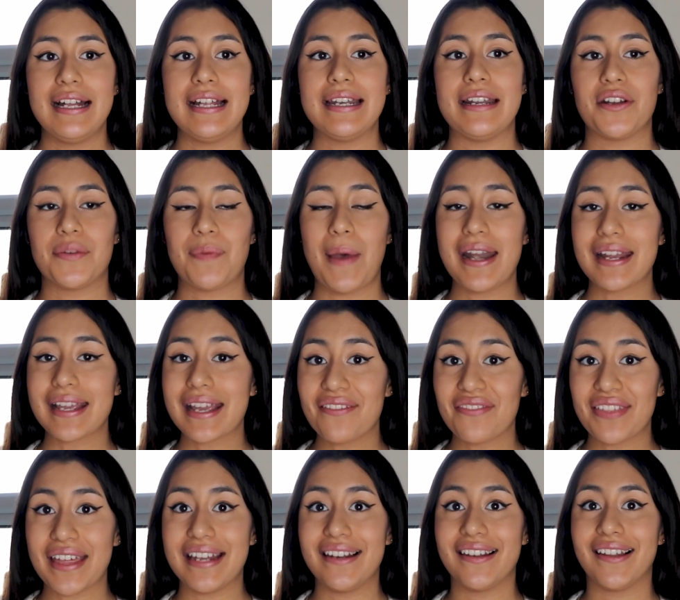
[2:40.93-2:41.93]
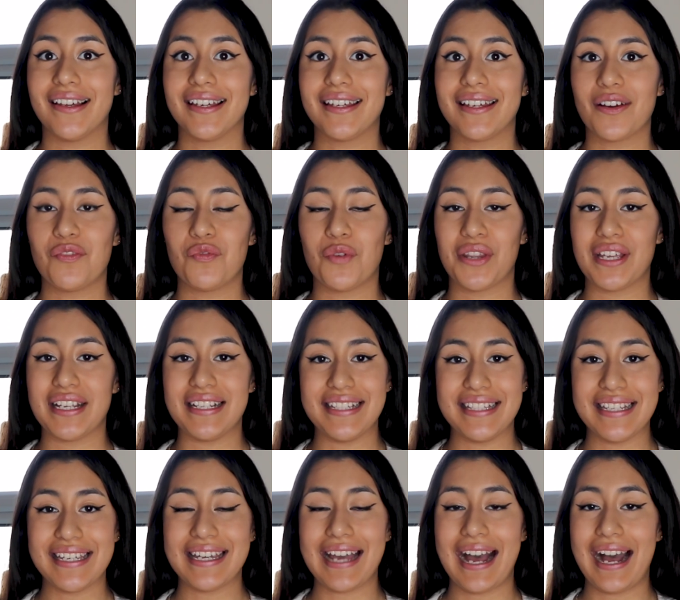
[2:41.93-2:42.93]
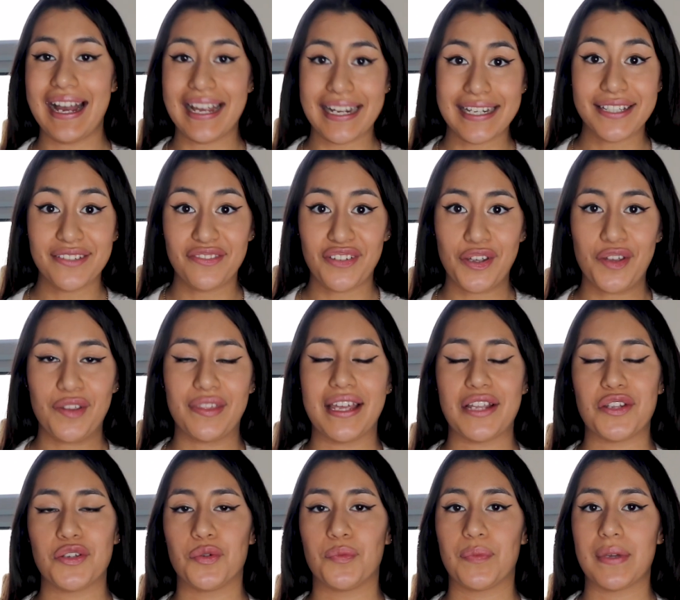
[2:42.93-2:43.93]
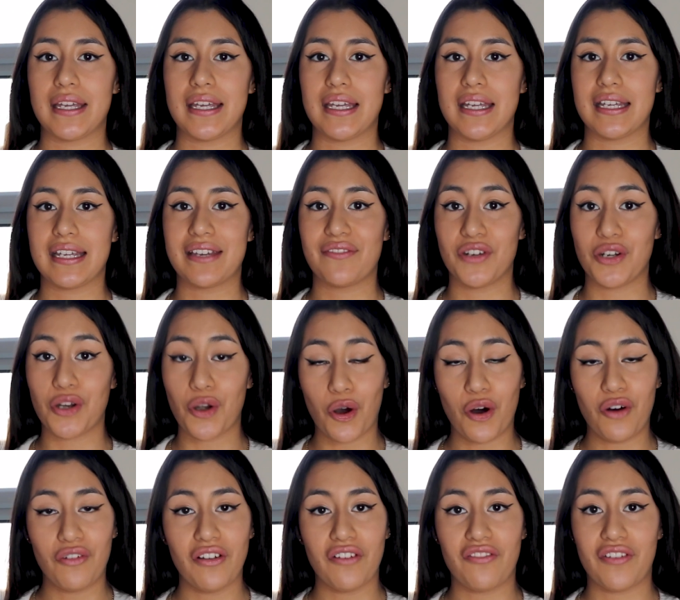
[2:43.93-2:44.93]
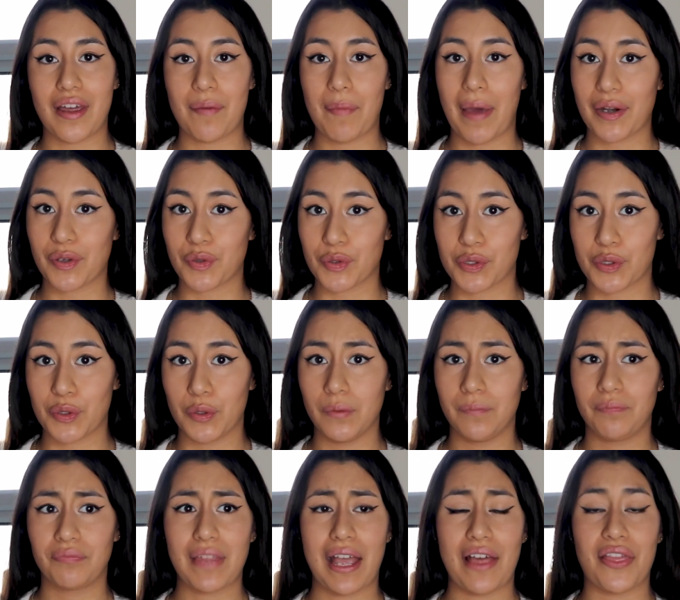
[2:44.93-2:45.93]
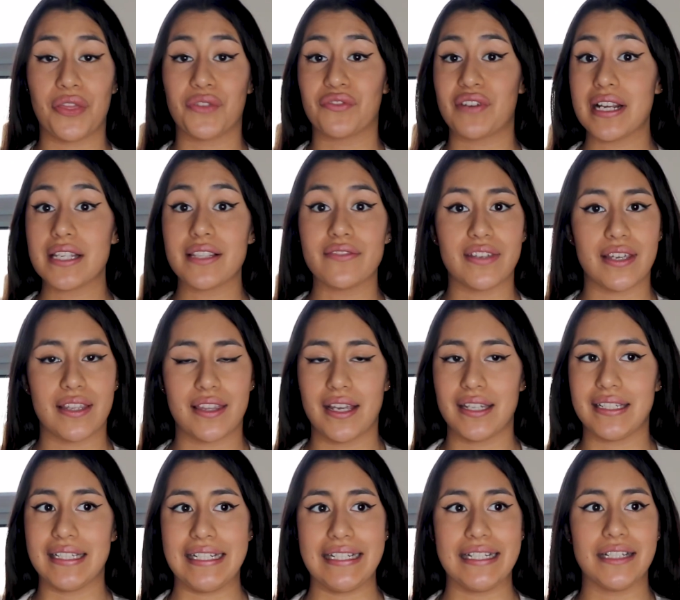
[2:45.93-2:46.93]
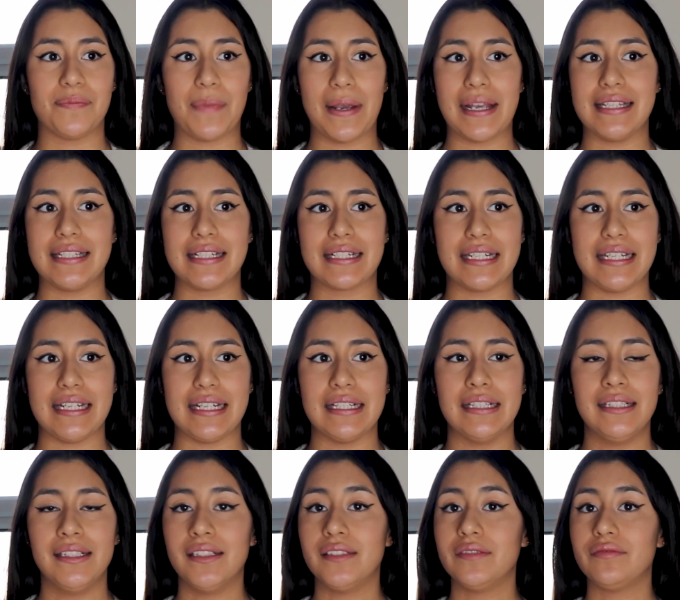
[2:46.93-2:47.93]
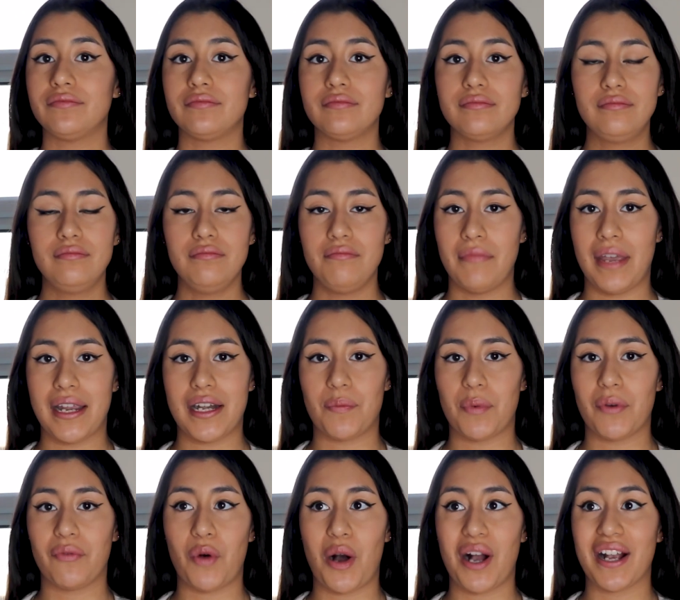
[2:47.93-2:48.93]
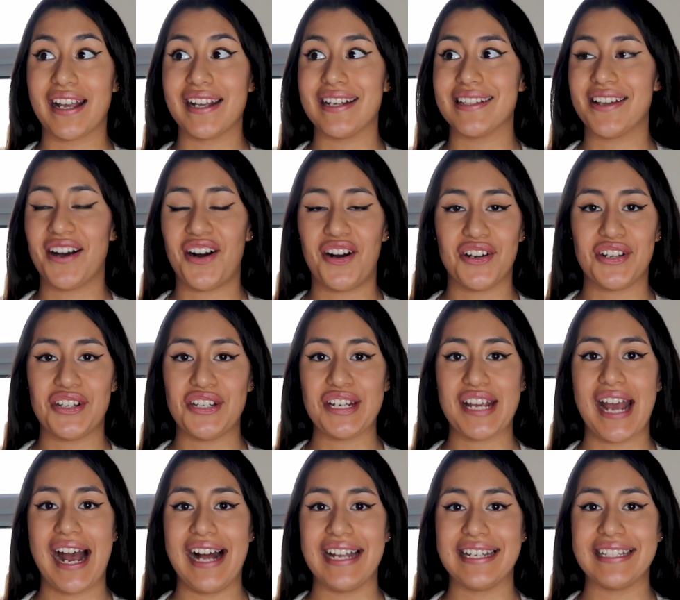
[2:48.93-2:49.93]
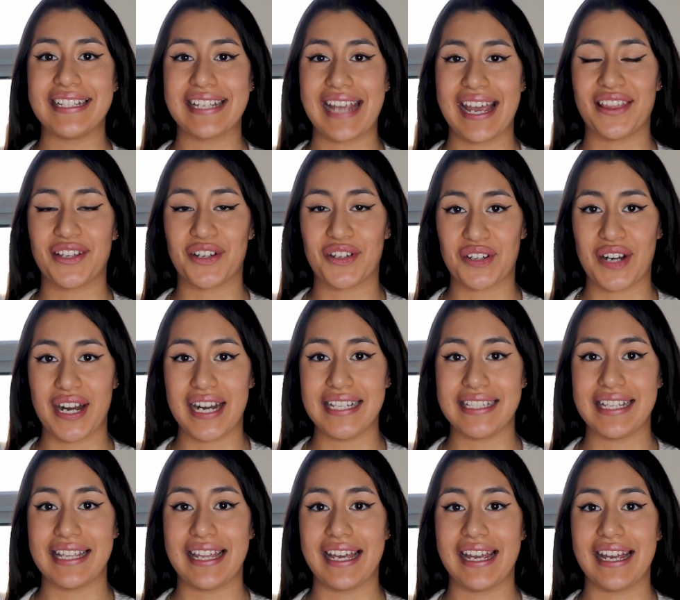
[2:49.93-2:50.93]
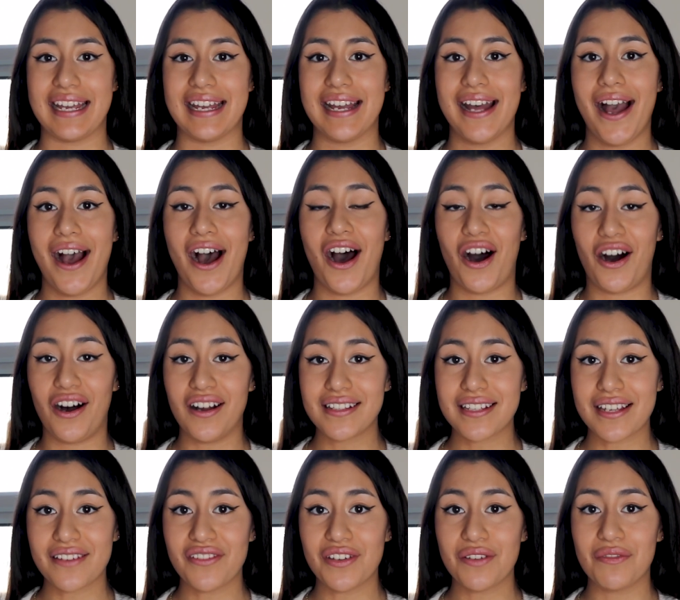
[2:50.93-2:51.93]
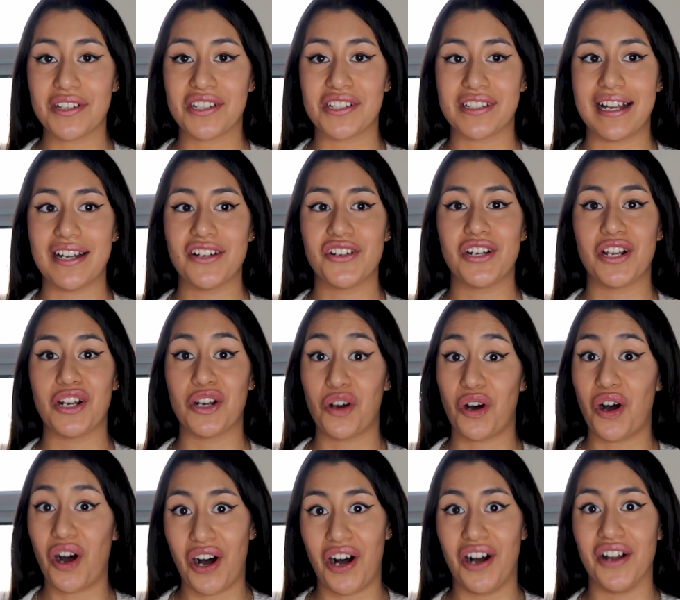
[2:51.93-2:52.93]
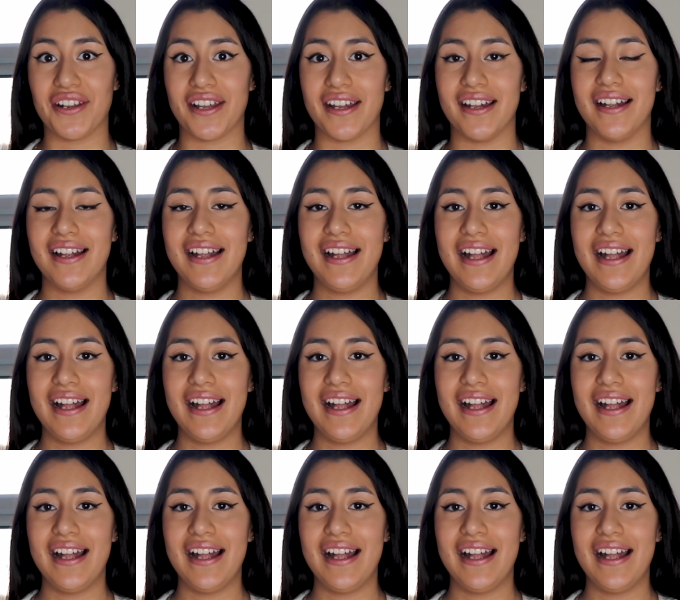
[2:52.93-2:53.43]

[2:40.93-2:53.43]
Now, depending if they like what they see at interview, then you'll be given an offer for that medical school. And the rest of year 13 is basically made up of working as hard as you can to get the grades that they ask of you, which is actually a lot harder